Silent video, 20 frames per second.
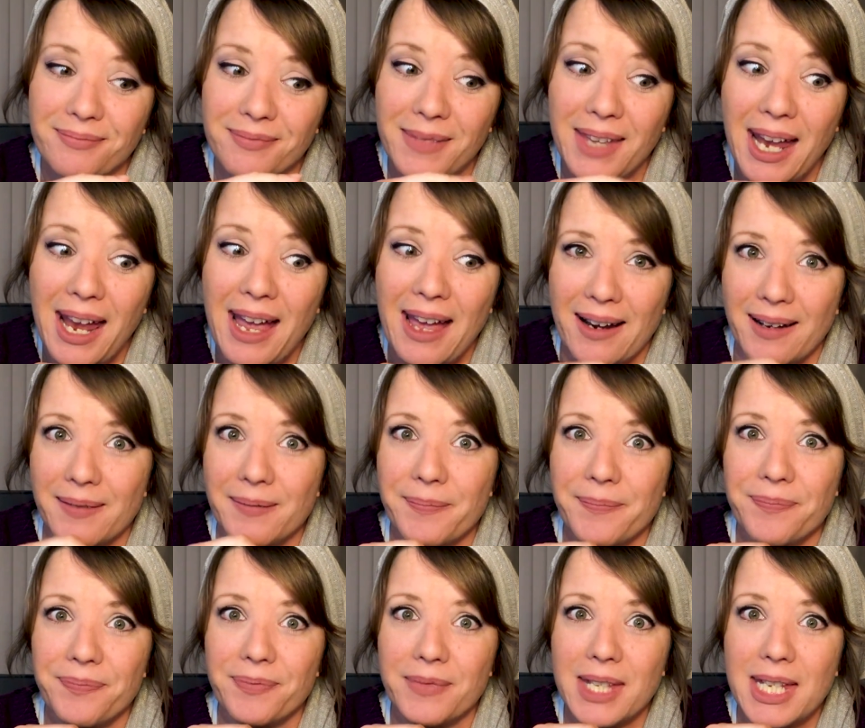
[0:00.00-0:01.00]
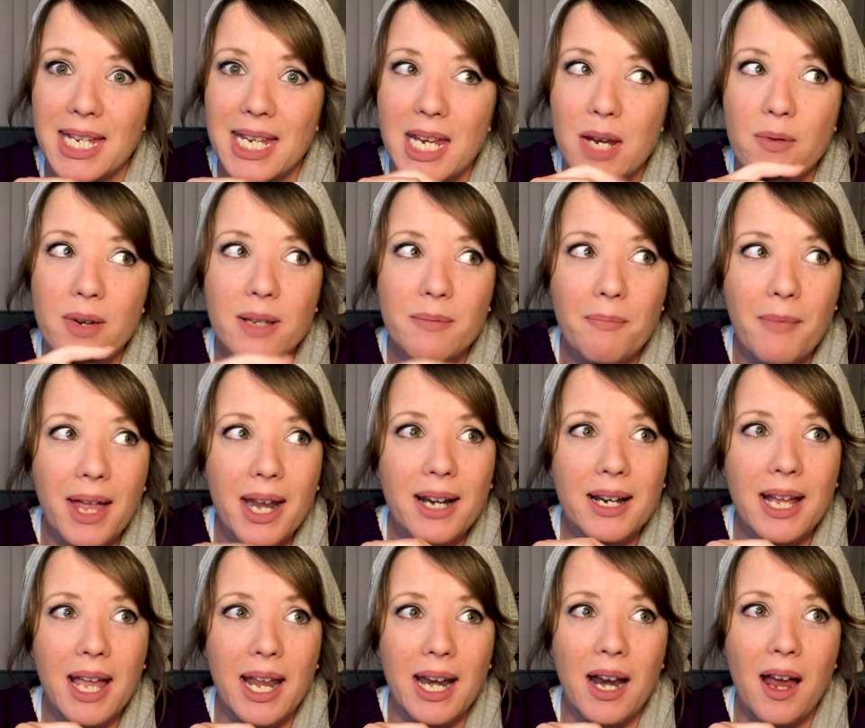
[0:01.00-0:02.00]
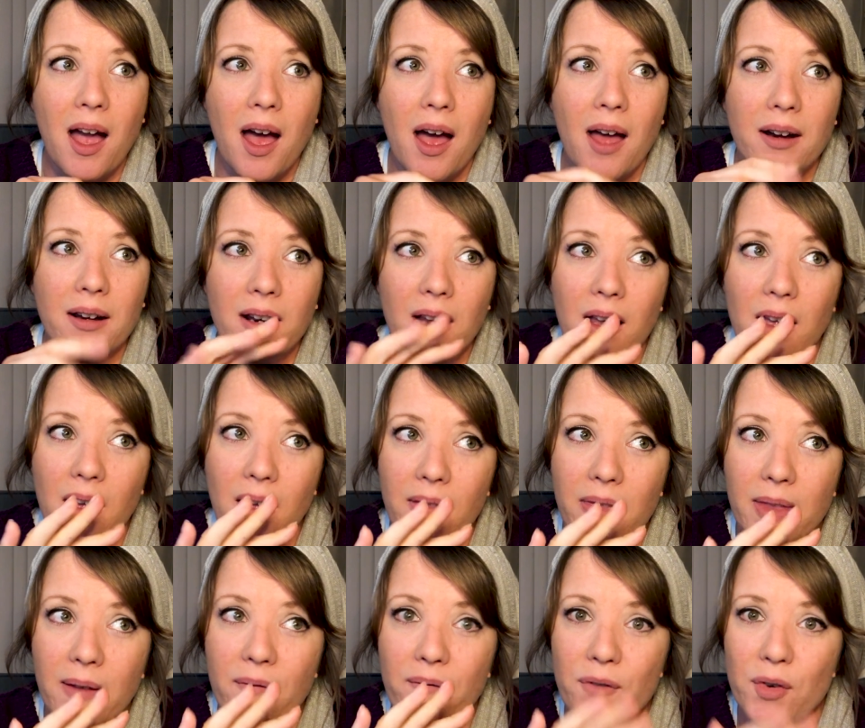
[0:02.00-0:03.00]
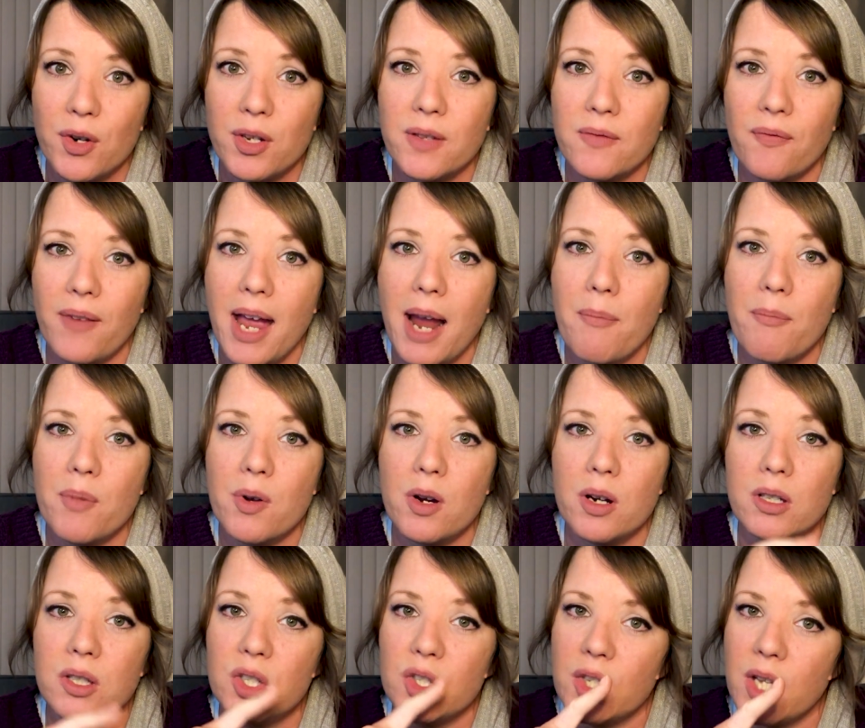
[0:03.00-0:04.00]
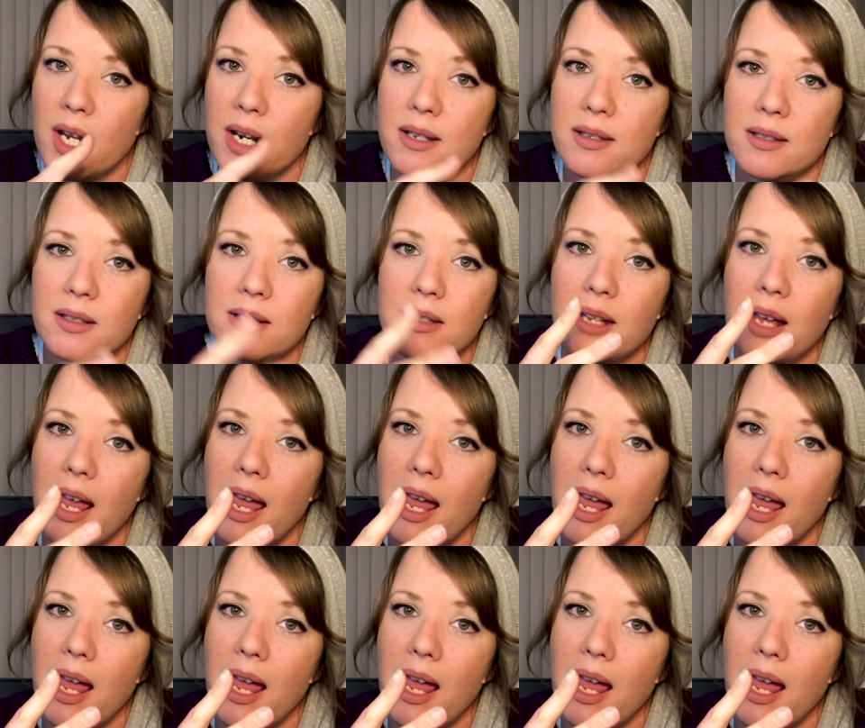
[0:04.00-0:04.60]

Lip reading: That he was meditating on the first 5 books: Genesis,